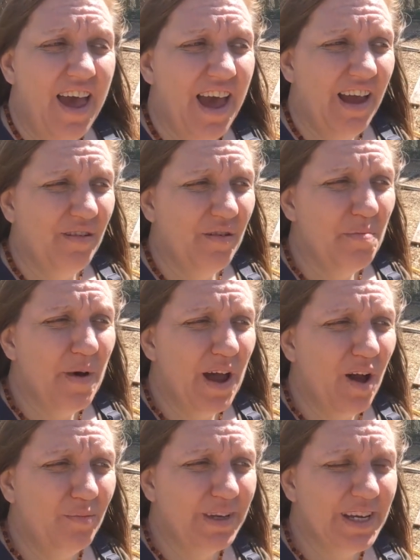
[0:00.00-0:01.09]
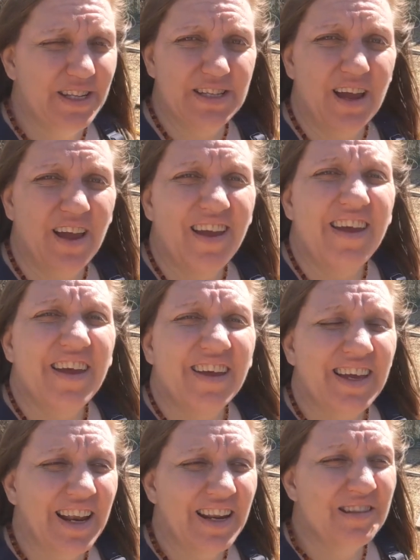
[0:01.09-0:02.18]
and by all means,
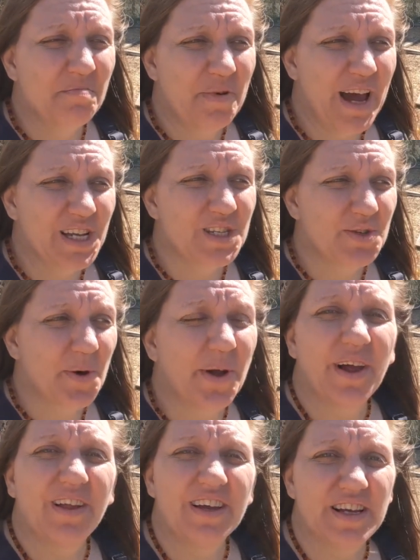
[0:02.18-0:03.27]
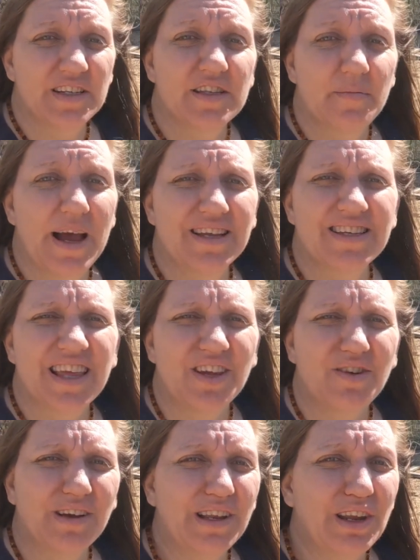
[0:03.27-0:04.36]
getting the best soil is the best thing
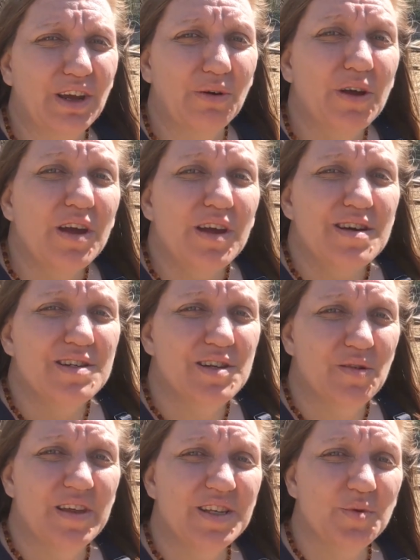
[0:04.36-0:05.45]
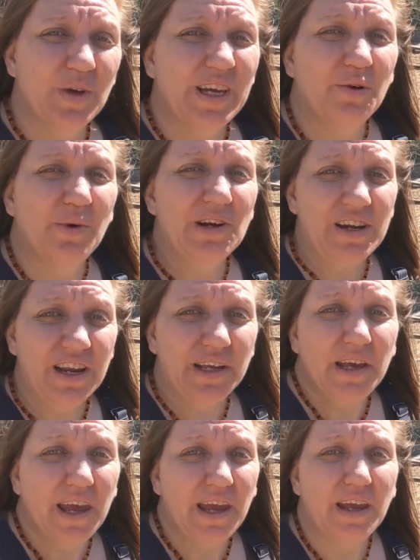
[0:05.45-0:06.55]
you can do. So this week we are
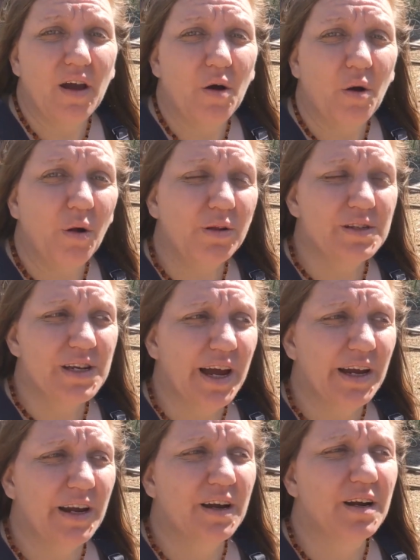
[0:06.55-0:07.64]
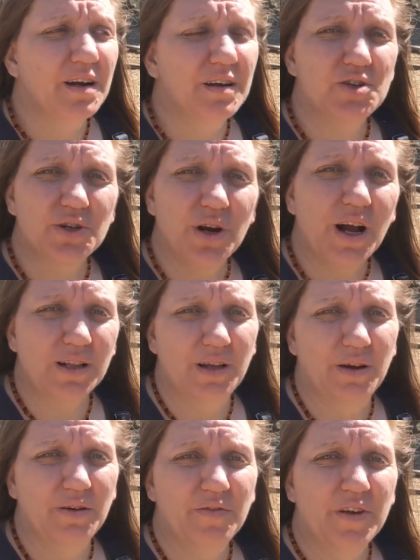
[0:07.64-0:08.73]
getting a whole entire
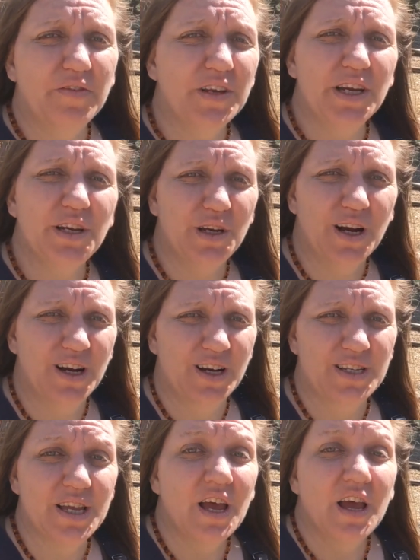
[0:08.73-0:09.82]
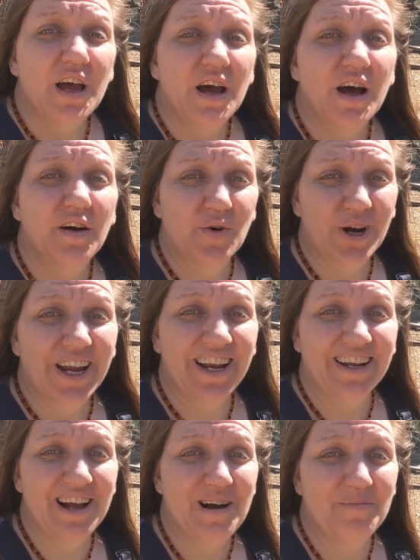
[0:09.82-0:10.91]
truckload, 15 yards of
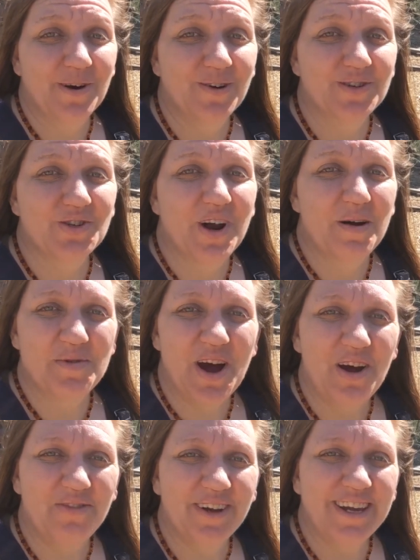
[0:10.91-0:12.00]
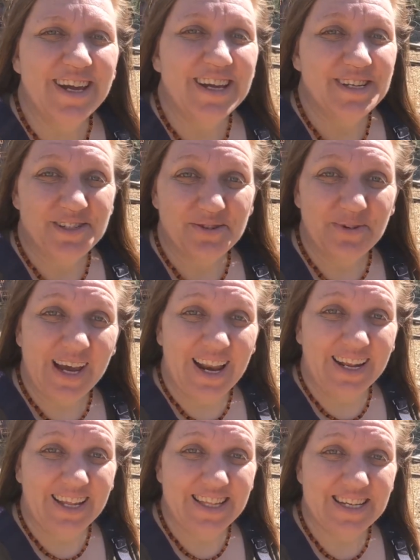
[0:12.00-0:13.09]
organic compost dropped off. So we
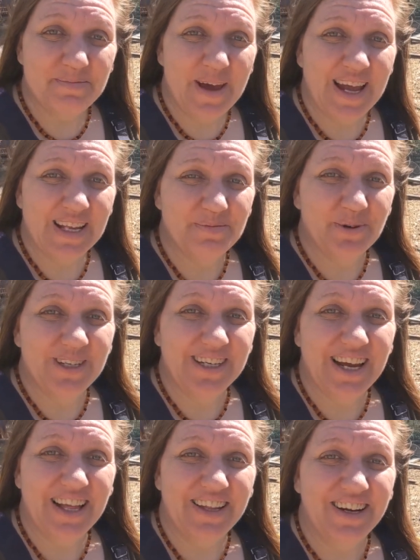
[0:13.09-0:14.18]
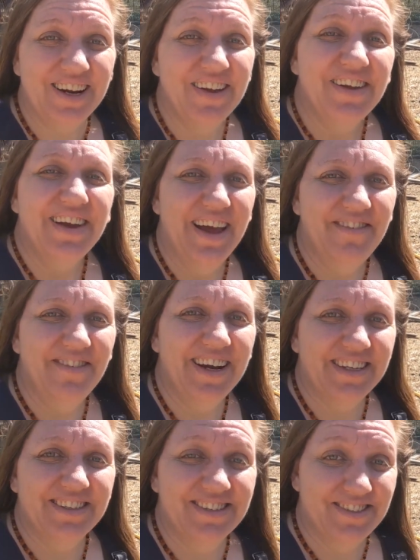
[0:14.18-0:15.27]
got to get these beds put together and
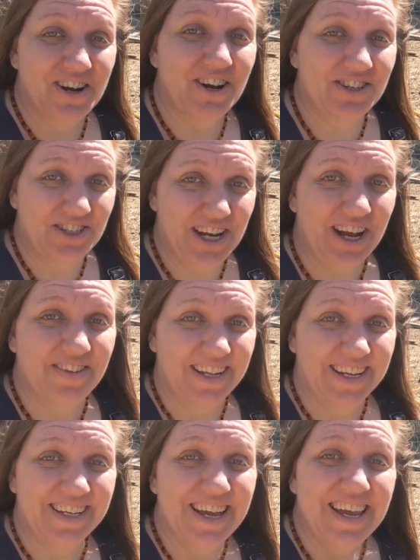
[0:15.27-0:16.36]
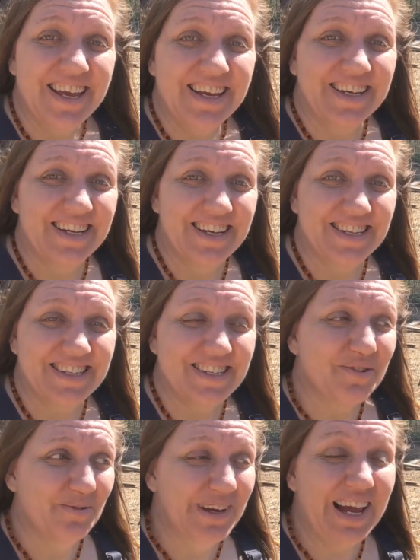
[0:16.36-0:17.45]
ready to start shoveling
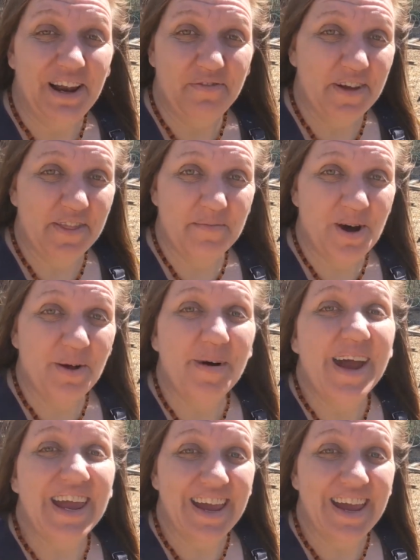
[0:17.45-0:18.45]
because we got to fill them all by